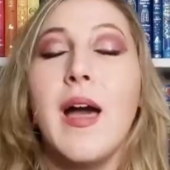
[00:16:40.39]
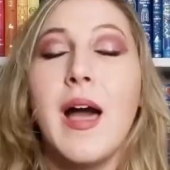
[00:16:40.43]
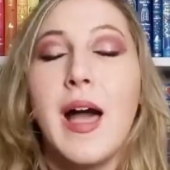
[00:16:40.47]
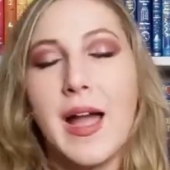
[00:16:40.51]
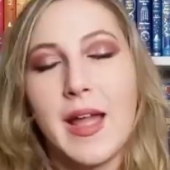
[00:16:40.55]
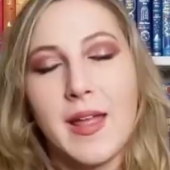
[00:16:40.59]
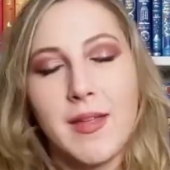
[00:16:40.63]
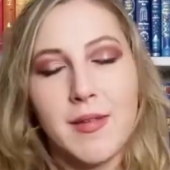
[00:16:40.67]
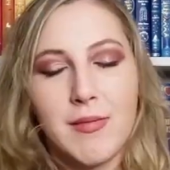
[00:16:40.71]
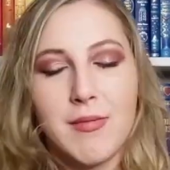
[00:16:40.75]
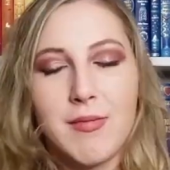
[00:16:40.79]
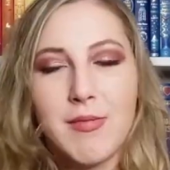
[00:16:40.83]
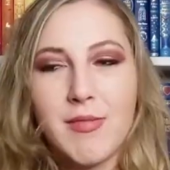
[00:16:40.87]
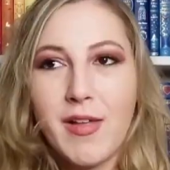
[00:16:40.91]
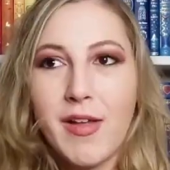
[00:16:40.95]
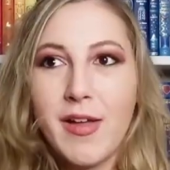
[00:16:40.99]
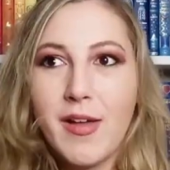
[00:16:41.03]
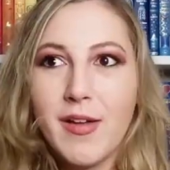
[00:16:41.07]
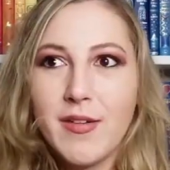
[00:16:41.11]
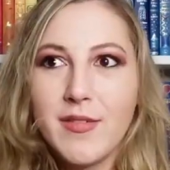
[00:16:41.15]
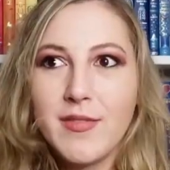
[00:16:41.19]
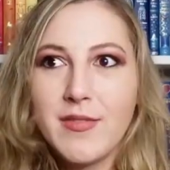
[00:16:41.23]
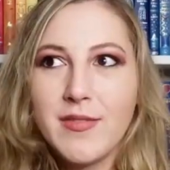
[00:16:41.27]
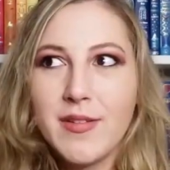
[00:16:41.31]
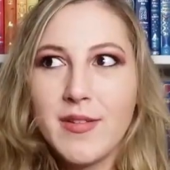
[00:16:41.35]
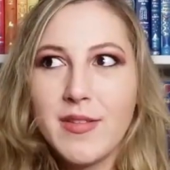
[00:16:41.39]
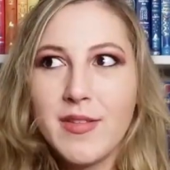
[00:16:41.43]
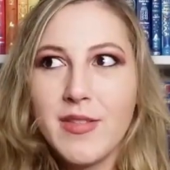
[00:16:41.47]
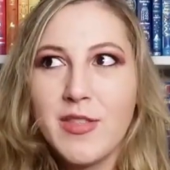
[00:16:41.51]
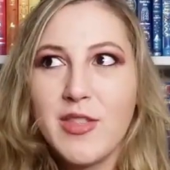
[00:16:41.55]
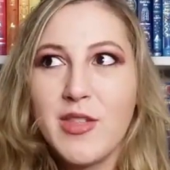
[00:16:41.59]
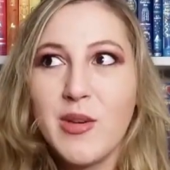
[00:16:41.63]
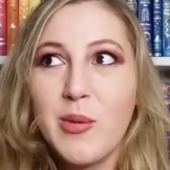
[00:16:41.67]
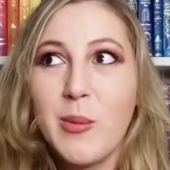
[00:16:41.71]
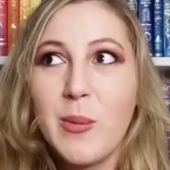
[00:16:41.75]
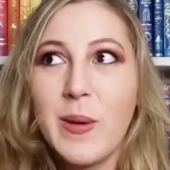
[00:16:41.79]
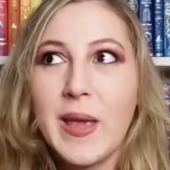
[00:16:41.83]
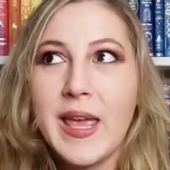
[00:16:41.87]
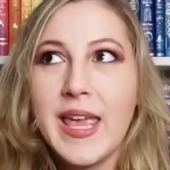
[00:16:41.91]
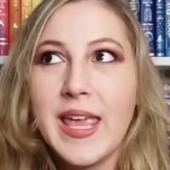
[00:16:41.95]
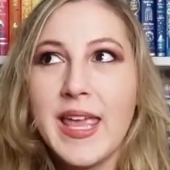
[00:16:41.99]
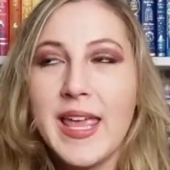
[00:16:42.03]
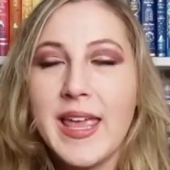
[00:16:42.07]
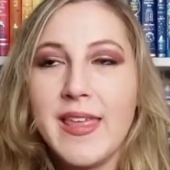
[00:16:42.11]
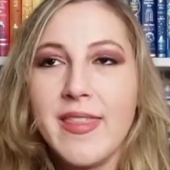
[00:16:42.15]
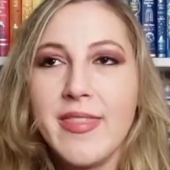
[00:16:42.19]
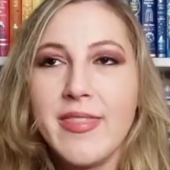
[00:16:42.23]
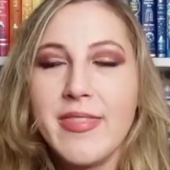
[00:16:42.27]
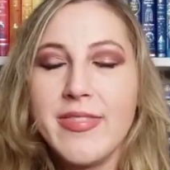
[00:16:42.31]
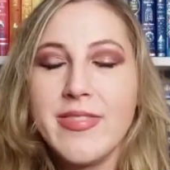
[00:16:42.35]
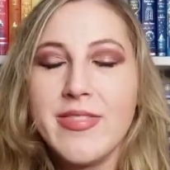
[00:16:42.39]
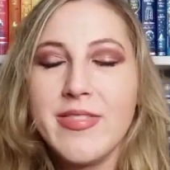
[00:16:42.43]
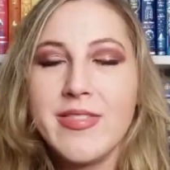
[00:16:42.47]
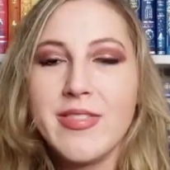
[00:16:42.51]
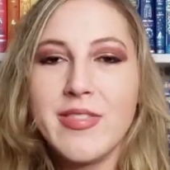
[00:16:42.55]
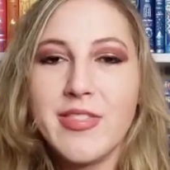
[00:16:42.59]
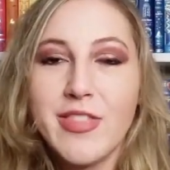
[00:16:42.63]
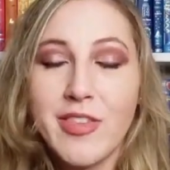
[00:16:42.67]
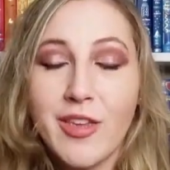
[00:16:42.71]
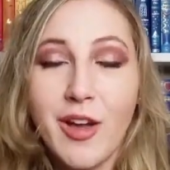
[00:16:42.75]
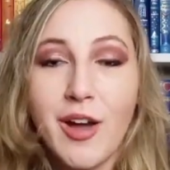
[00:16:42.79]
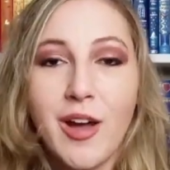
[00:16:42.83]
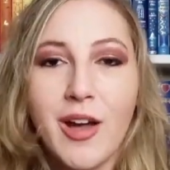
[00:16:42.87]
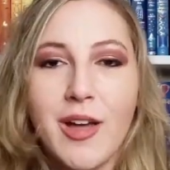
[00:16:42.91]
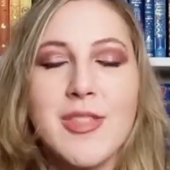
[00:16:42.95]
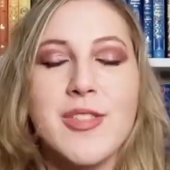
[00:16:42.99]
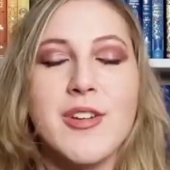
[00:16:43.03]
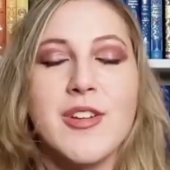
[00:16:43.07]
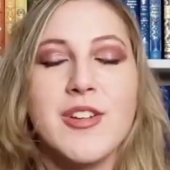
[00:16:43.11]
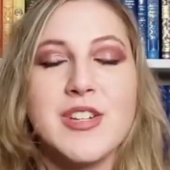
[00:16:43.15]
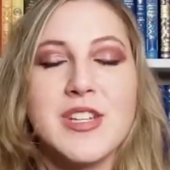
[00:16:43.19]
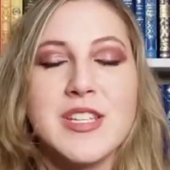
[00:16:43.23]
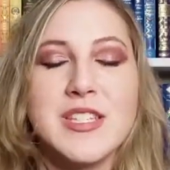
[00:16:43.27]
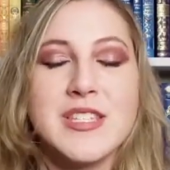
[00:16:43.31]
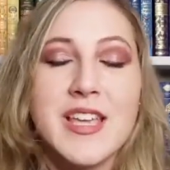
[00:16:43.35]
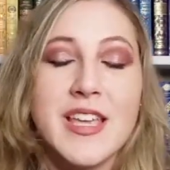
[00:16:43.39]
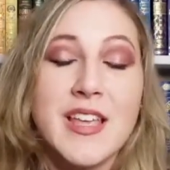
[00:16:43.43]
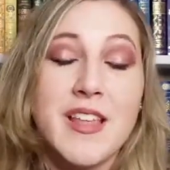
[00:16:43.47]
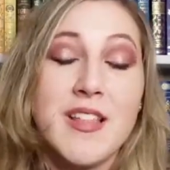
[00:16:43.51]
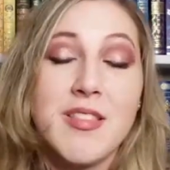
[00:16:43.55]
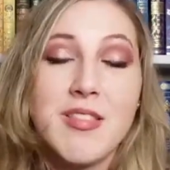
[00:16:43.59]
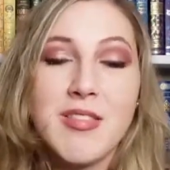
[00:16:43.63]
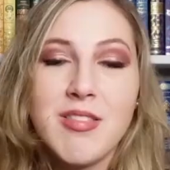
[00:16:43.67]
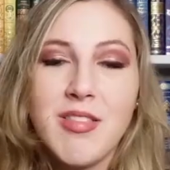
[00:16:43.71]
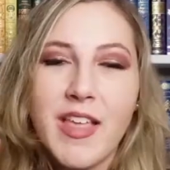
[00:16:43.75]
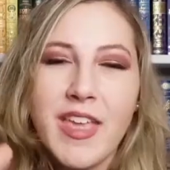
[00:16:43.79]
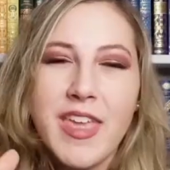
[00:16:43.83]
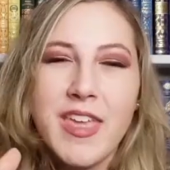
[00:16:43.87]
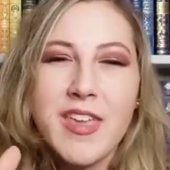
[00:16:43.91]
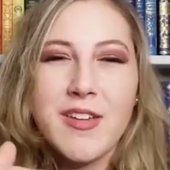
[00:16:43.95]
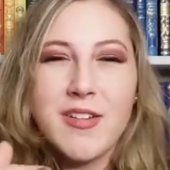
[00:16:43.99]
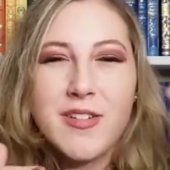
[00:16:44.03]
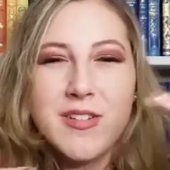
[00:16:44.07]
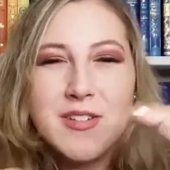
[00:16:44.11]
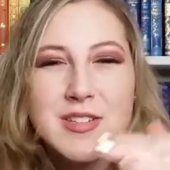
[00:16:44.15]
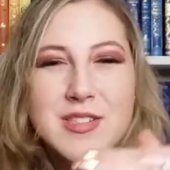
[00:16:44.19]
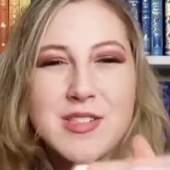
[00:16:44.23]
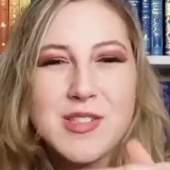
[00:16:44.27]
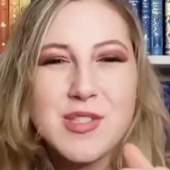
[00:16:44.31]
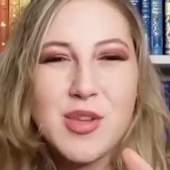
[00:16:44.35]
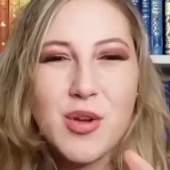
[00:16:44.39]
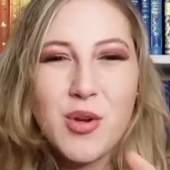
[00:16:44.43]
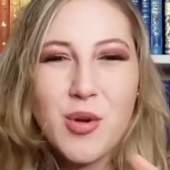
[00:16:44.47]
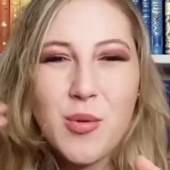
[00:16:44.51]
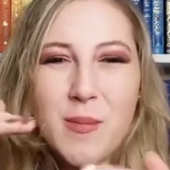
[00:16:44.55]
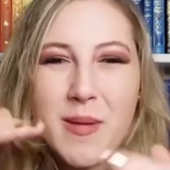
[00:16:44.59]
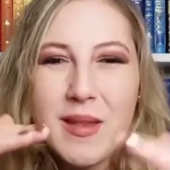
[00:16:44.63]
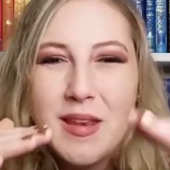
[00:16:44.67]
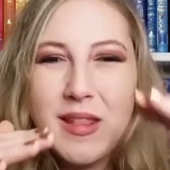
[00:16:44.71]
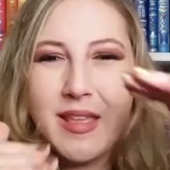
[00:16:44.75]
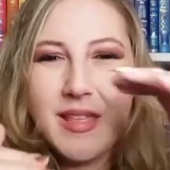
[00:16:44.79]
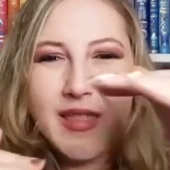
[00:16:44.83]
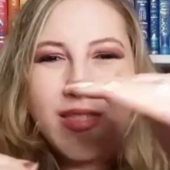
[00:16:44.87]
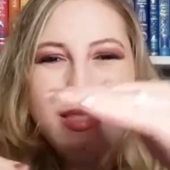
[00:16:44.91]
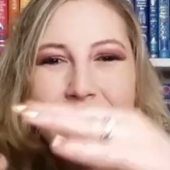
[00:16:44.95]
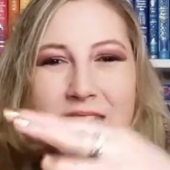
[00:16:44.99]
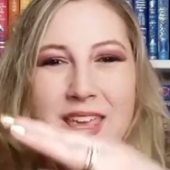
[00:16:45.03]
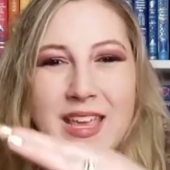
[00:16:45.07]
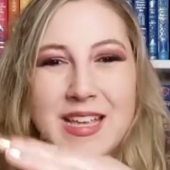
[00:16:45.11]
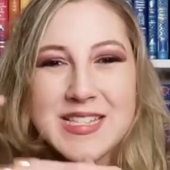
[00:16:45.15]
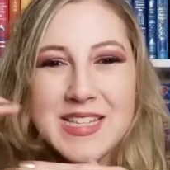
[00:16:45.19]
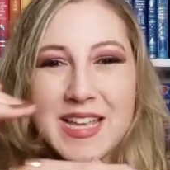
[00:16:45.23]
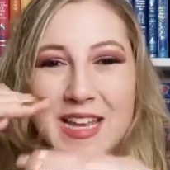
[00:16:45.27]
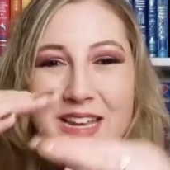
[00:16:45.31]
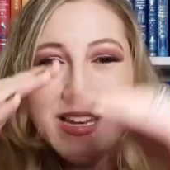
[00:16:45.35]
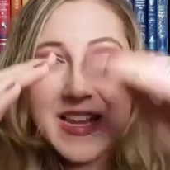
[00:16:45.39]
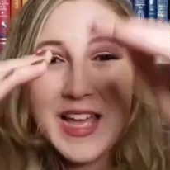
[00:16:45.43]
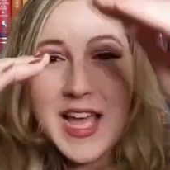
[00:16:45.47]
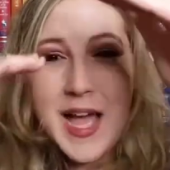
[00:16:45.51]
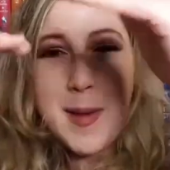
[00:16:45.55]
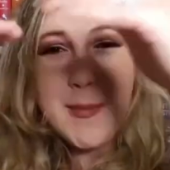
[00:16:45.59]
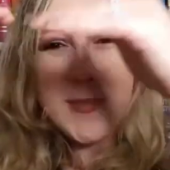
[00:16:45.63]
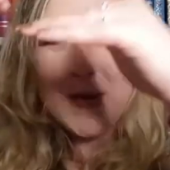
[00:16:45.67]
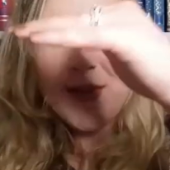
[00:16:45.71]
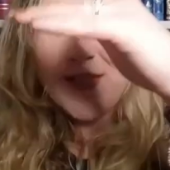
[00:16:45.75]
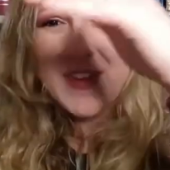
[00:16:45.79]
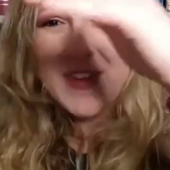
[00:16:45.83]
I love the way the author just like layers so many things on top